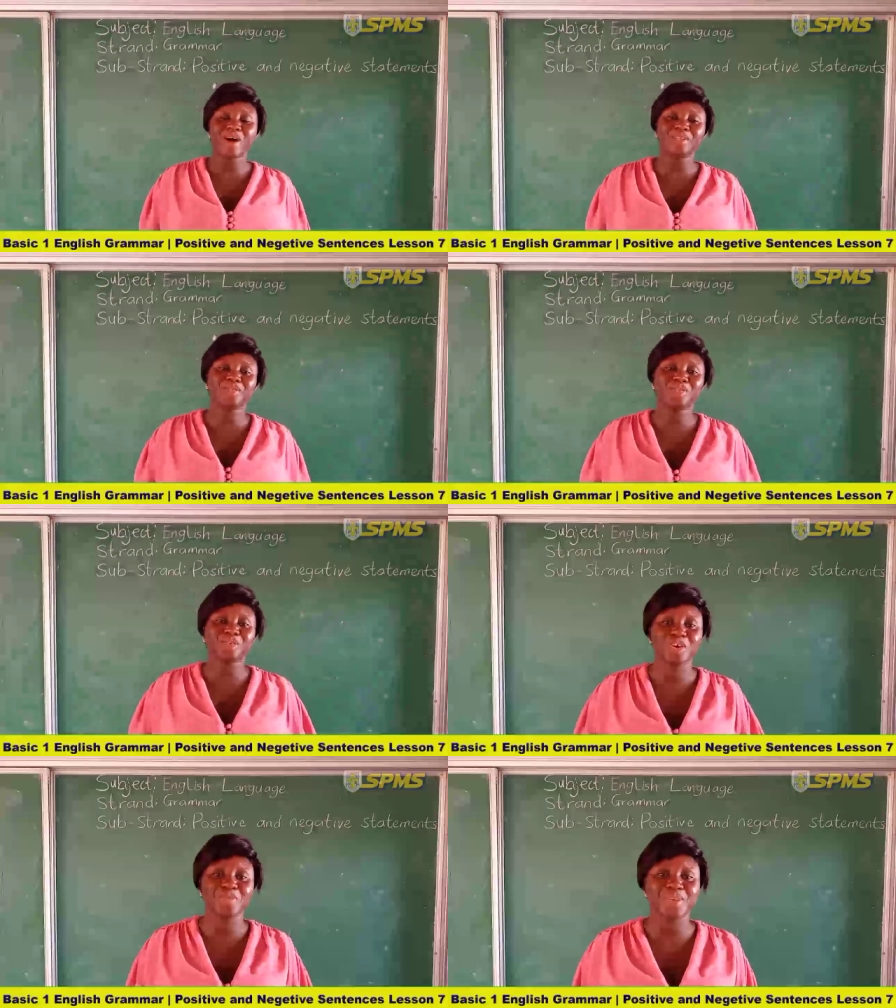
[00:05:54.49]
Muran to
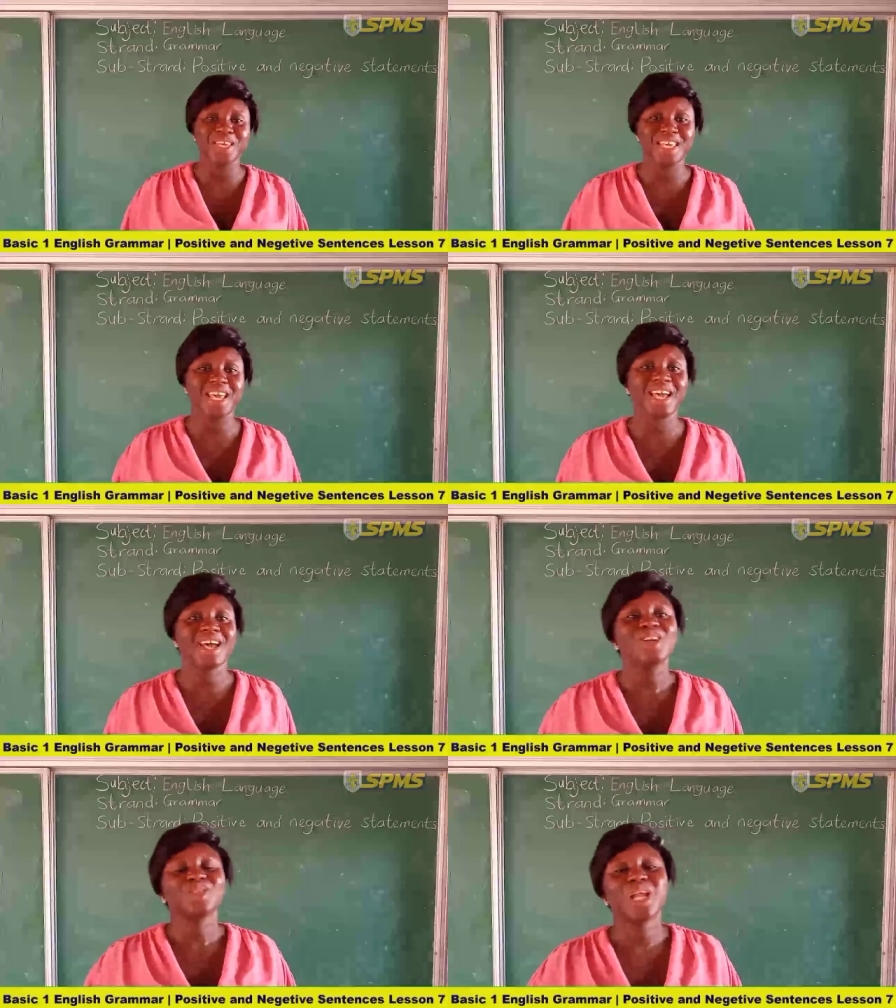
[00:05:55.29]
join me here
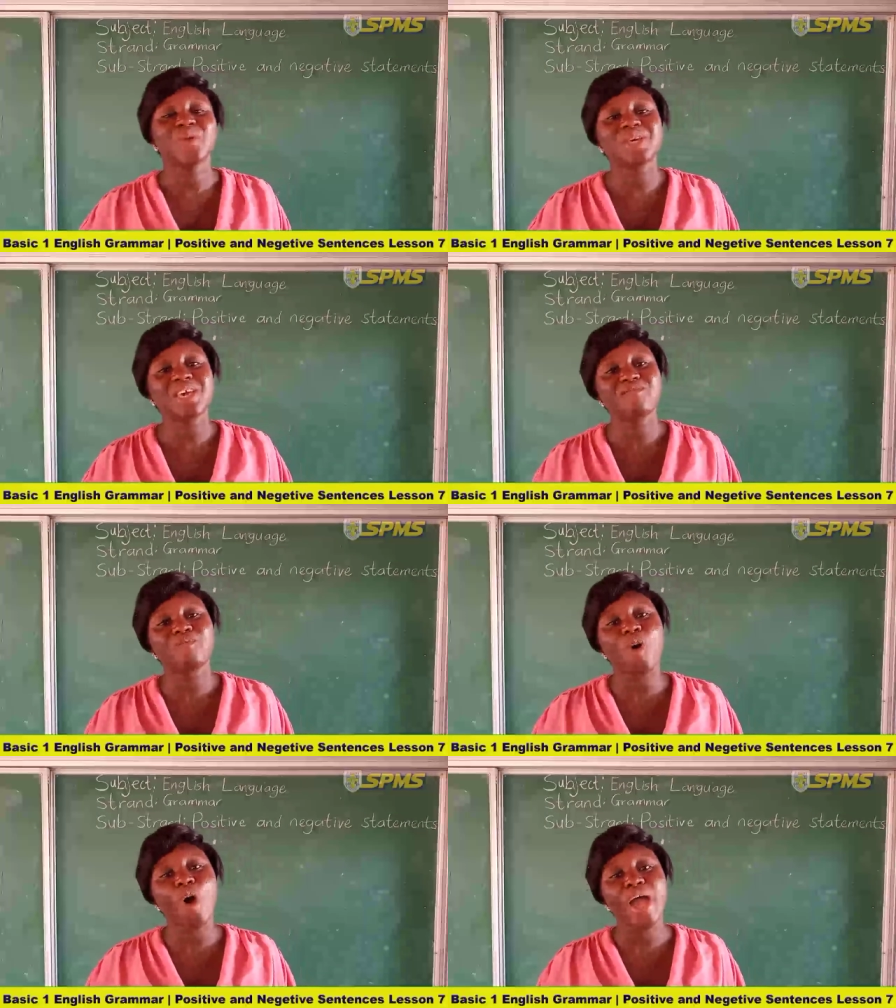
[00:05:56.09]
so that we
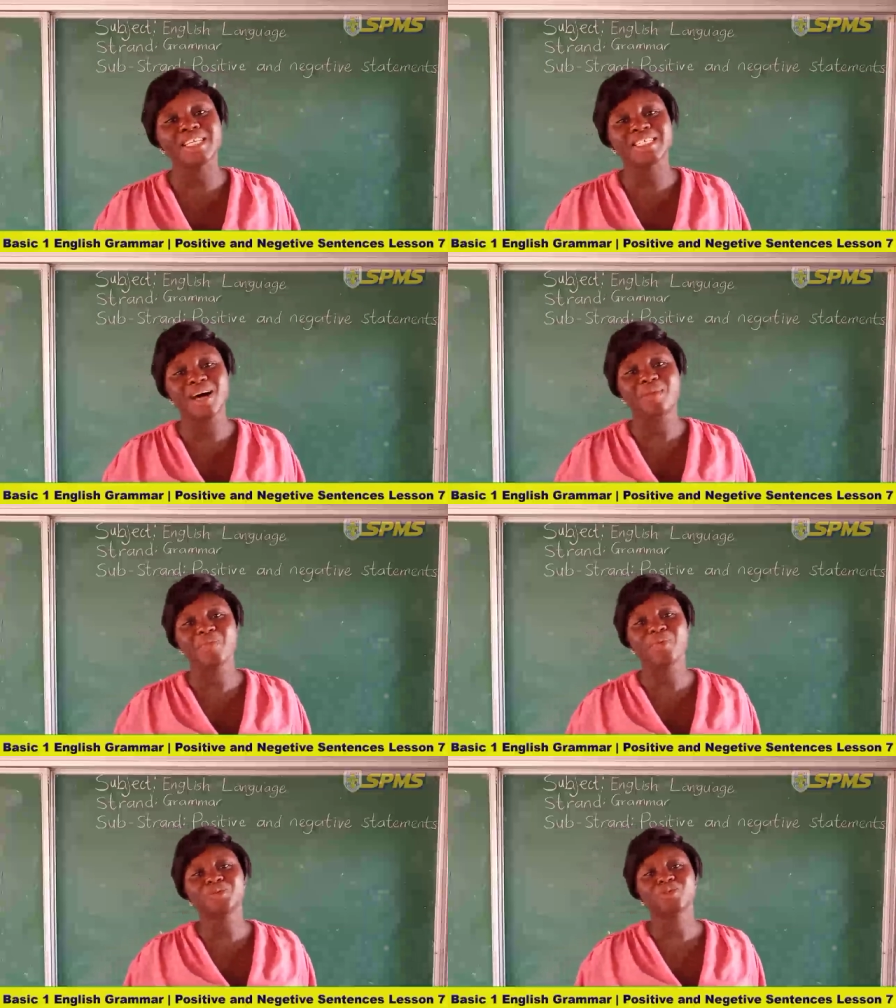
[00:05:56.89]
give more
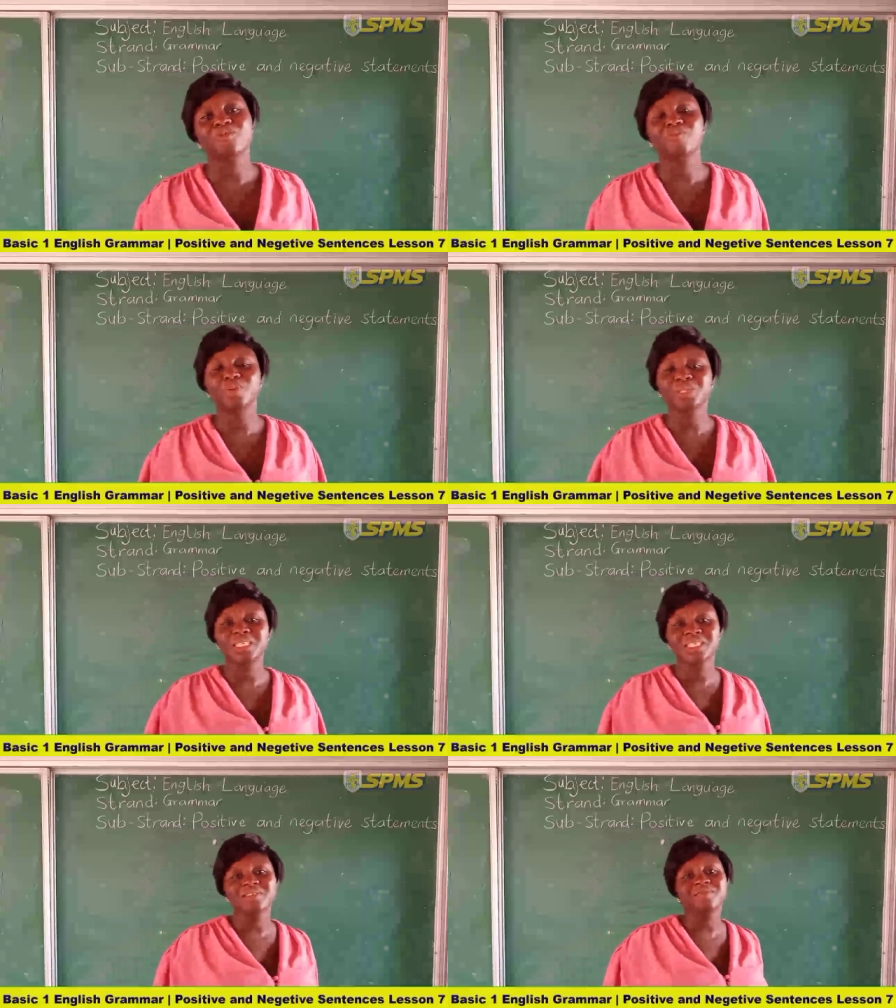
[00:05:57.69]
examples of
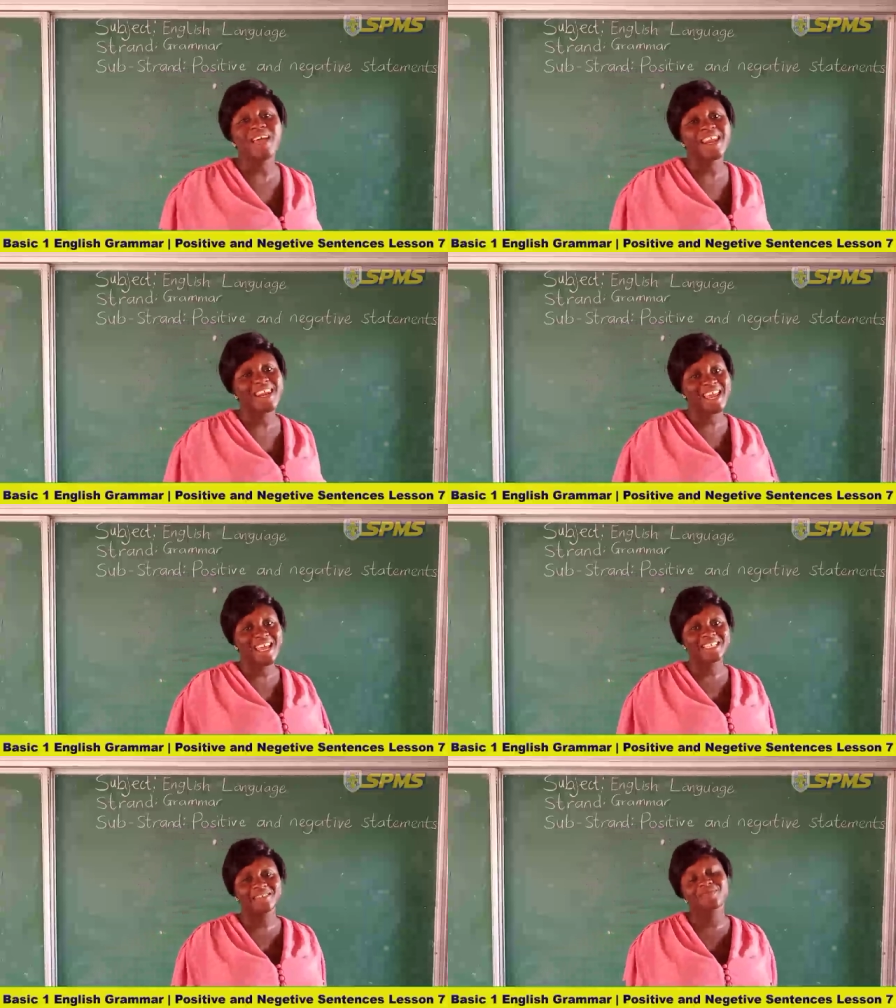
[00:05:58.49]
positive and
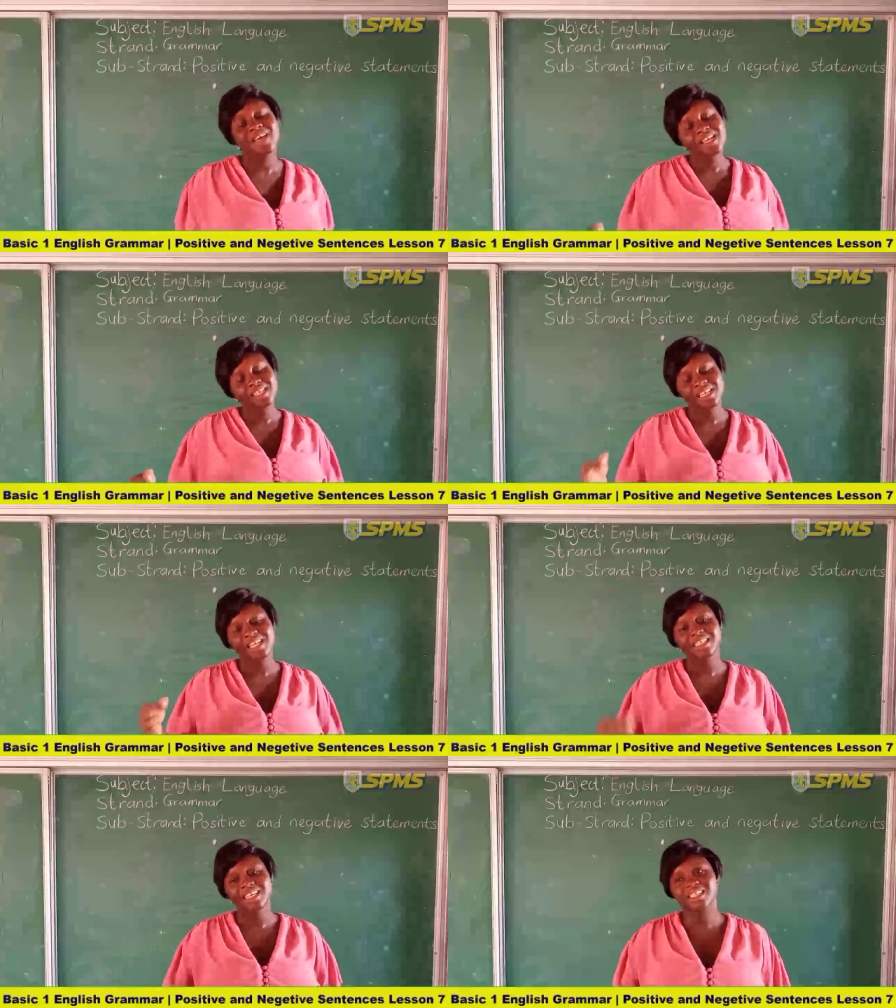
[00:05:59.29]
negative
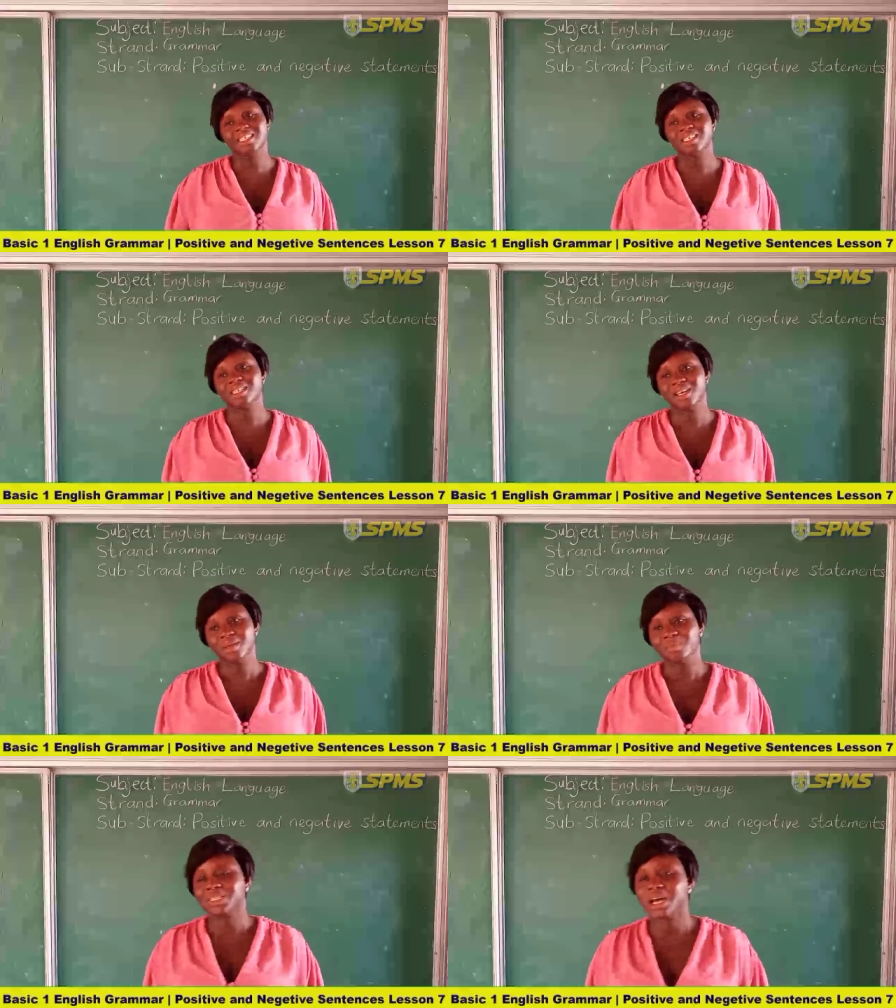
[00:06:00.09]
sentences.
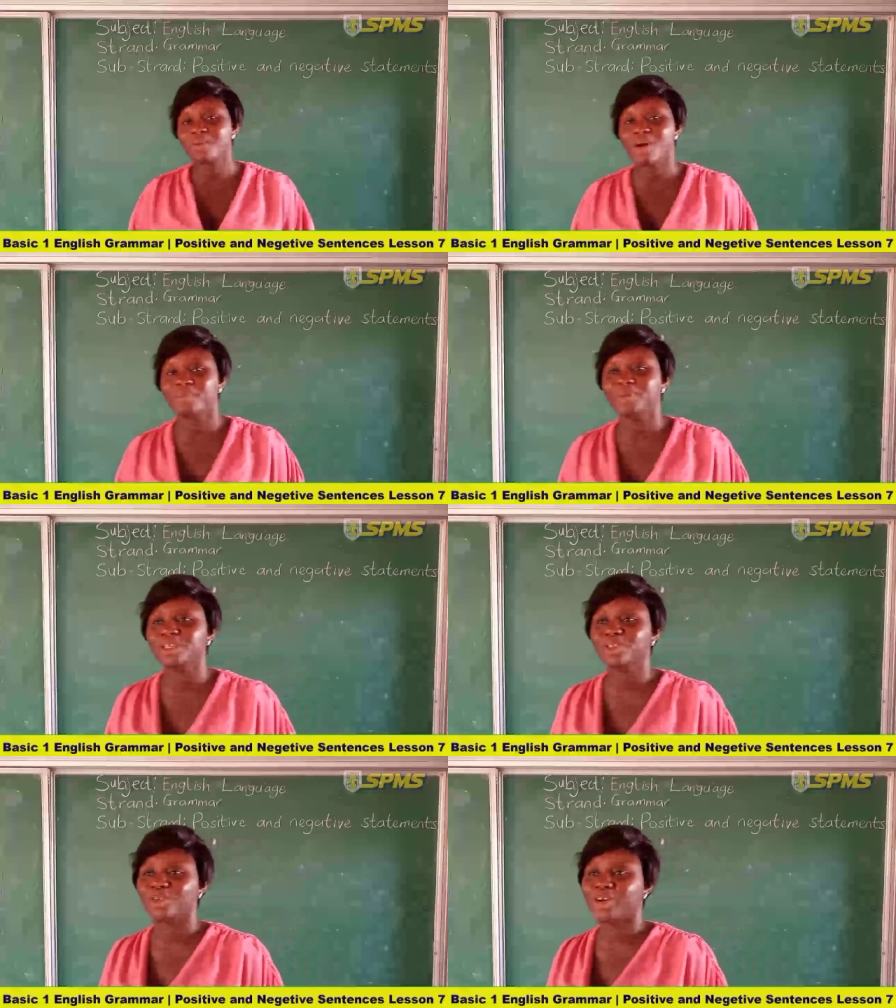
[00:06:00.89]
Mr. Muran,
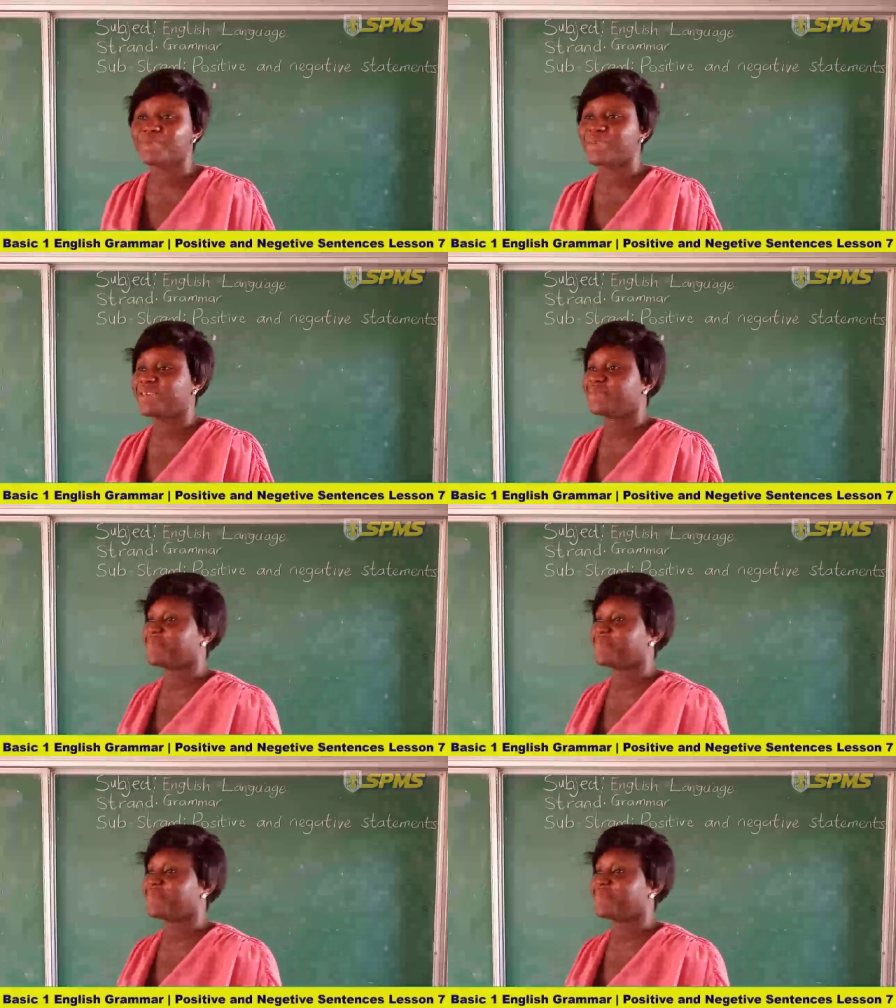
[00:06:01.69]
please join me.